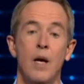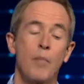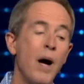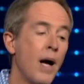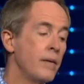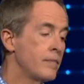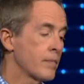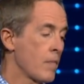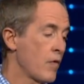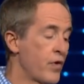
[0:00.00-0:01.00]
But
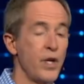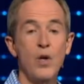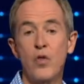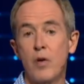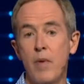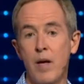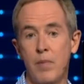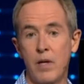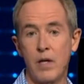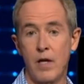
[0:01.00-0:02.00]
for you, there may
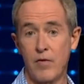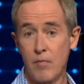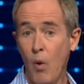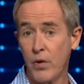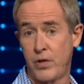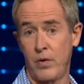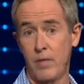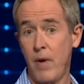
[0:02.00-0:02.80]
be even more to it.